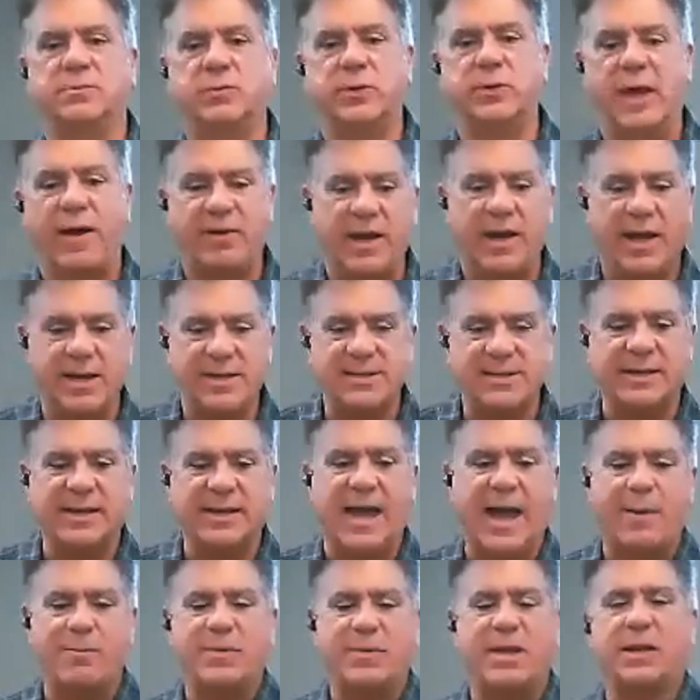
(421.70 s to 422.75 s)
We have a nice
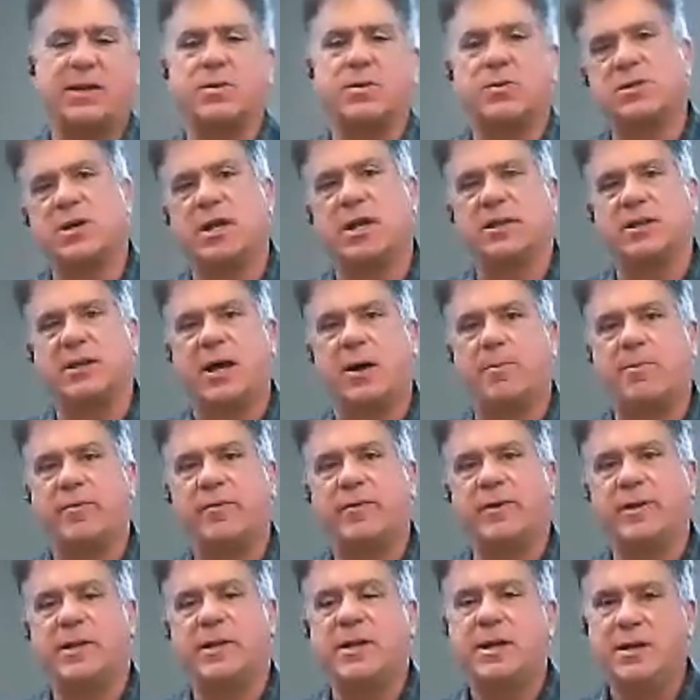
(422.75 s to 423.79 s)
cap that goes on top
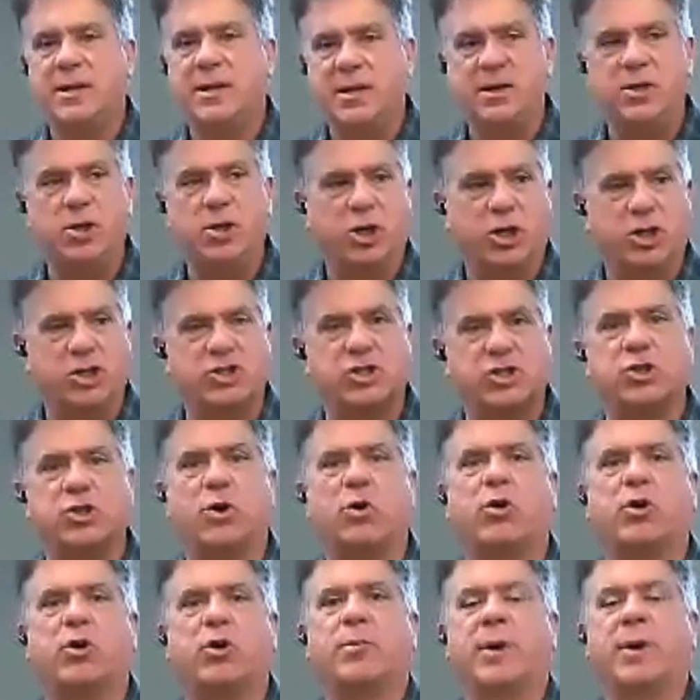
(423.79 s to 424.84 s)
of it. You can
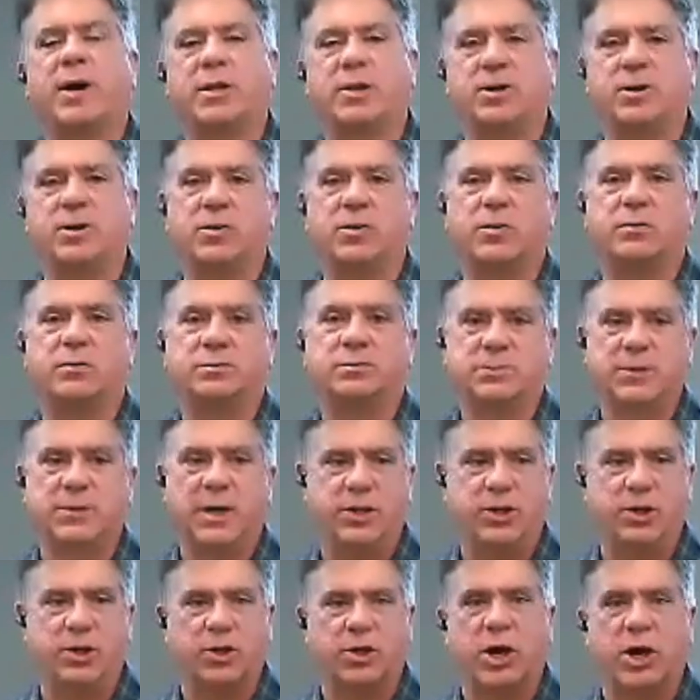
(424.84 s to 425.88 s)
store them on your
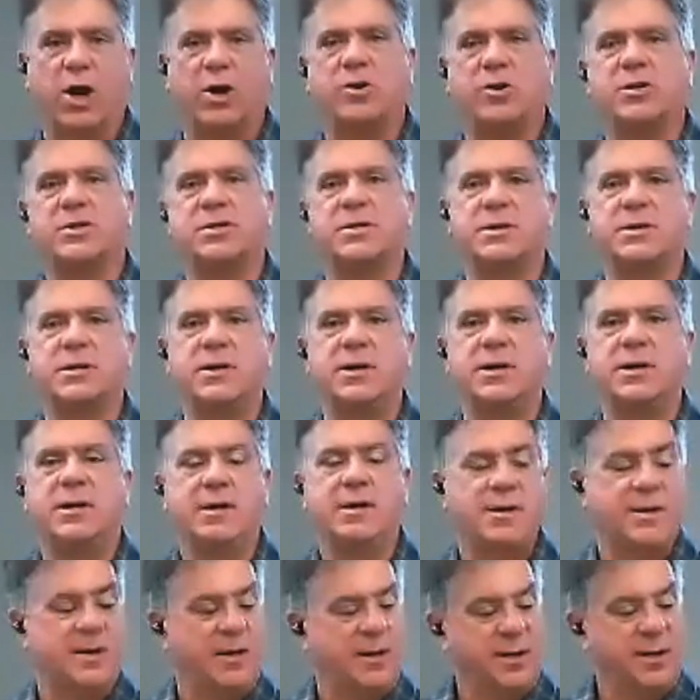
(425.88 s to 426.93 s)
carts.
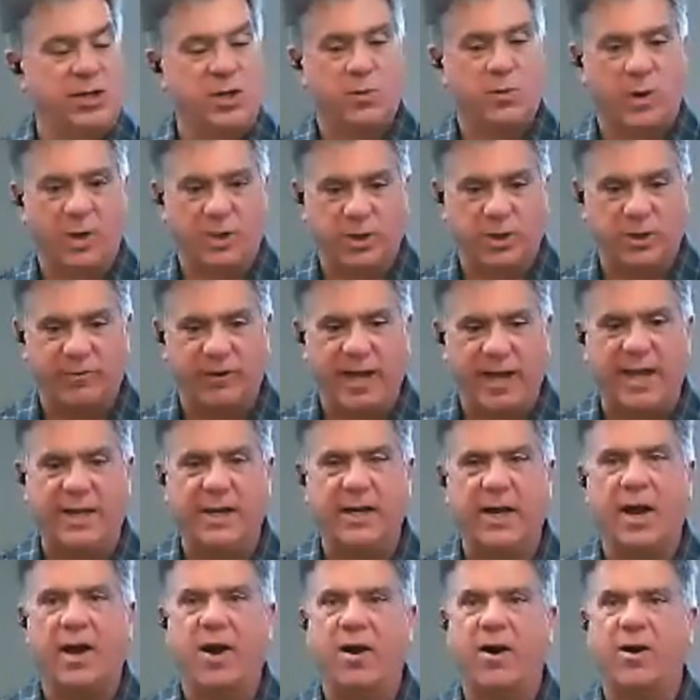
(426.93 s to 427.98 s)
You want your
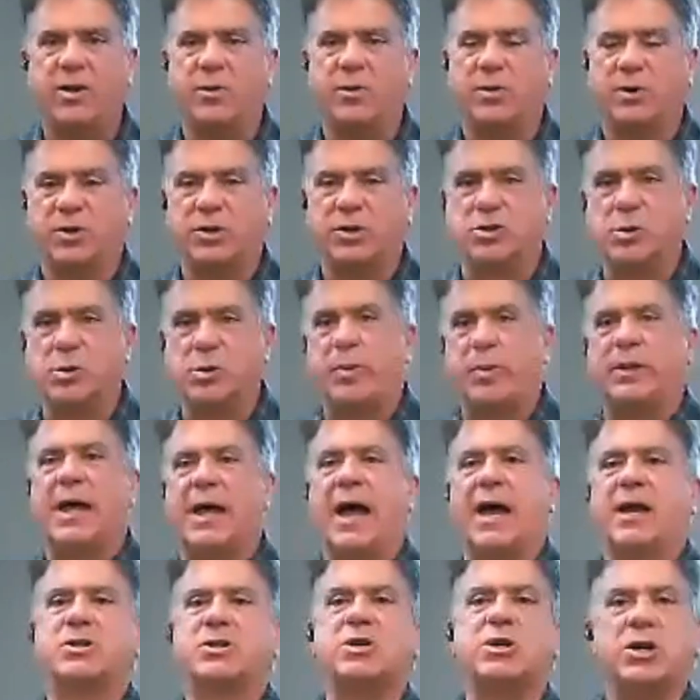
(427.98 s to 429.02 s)
Vanguard, you want your triple
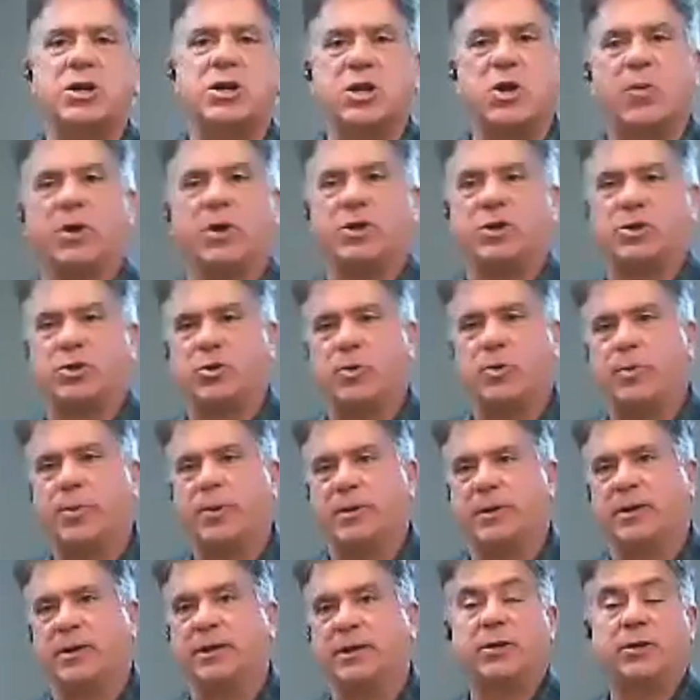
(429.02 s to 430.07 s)
action, you want your
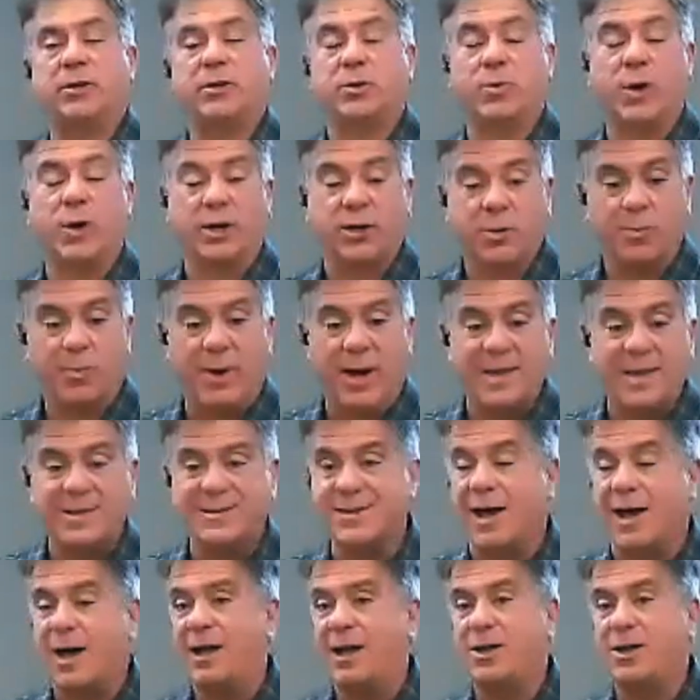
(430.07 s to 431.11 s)
triple
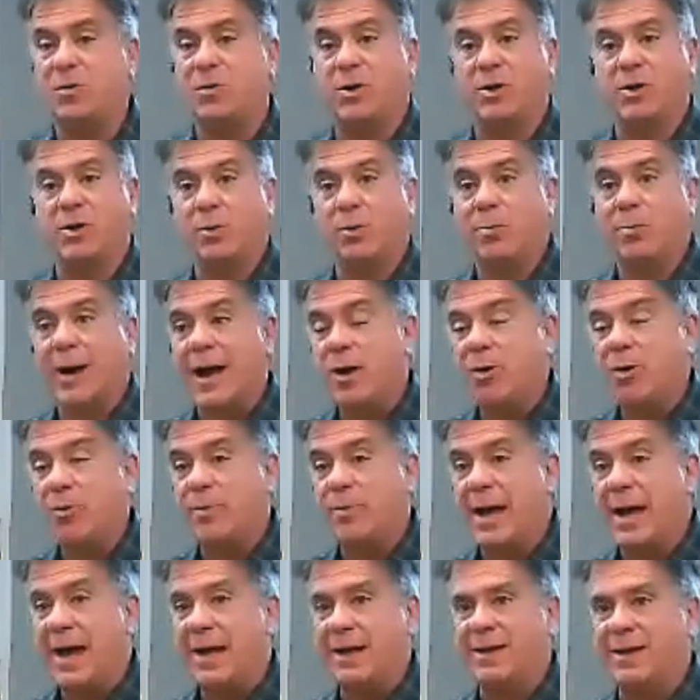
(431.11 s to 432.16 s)
quadromycide, you want your
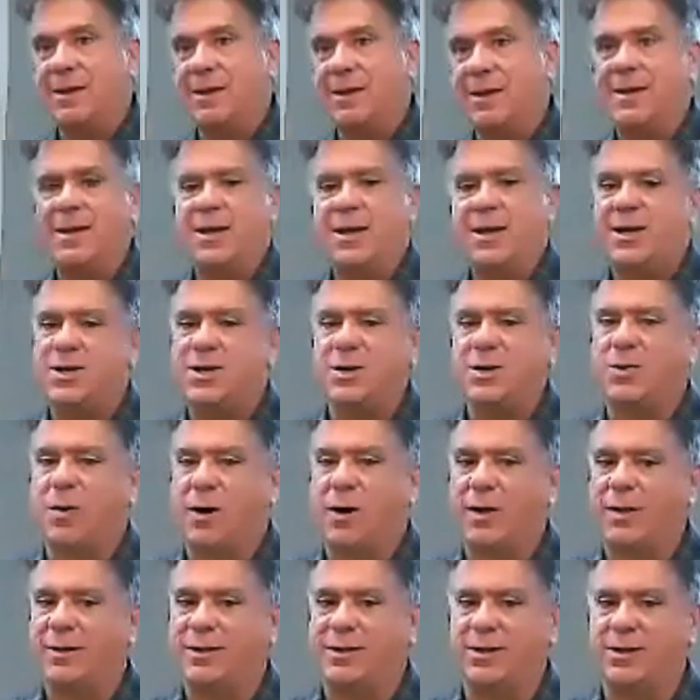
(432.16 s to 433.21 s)
BioVac, you
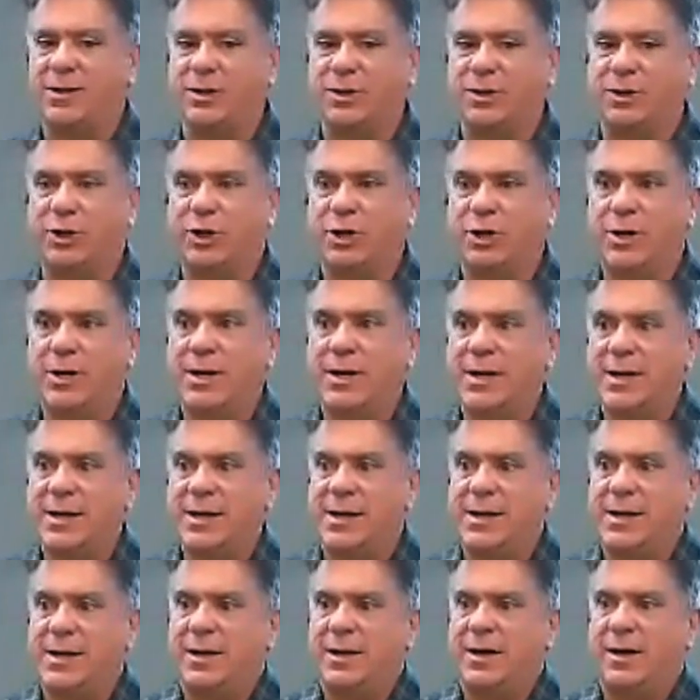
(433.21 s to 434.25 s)
want your
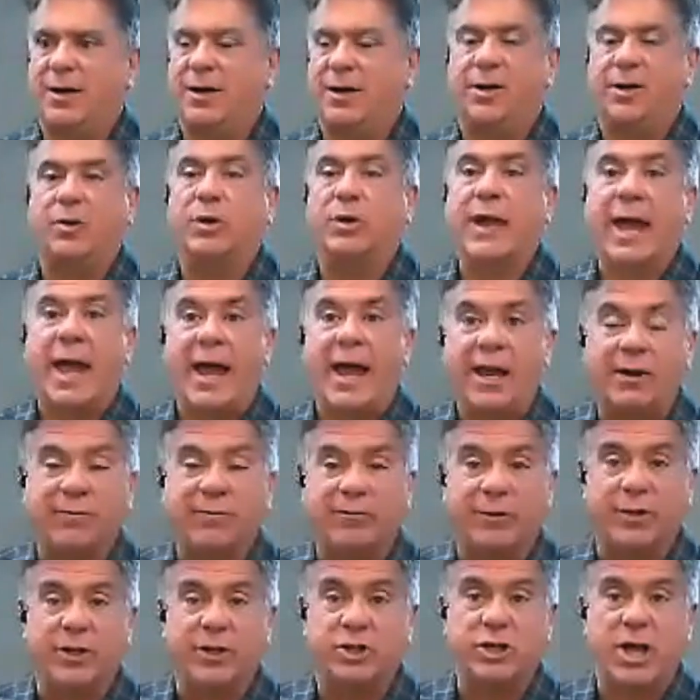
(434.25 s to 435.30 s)
organic
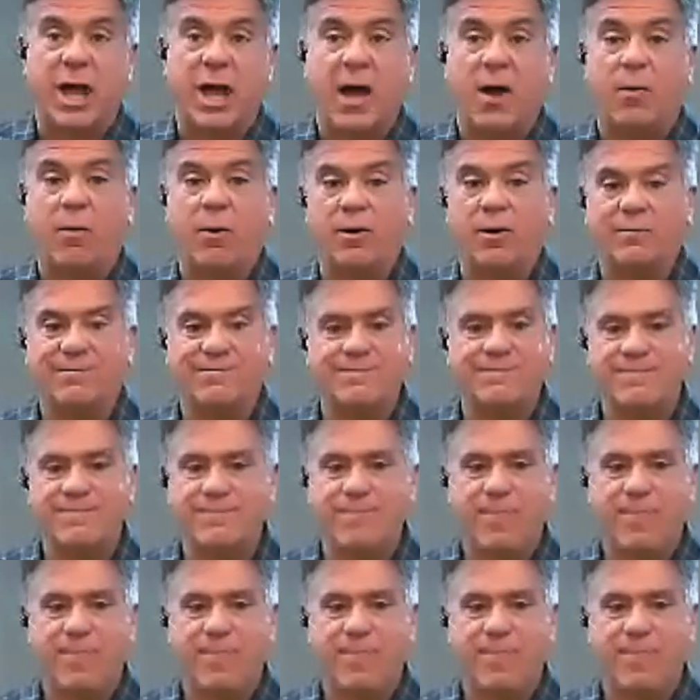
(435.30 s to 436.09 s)
for the shower,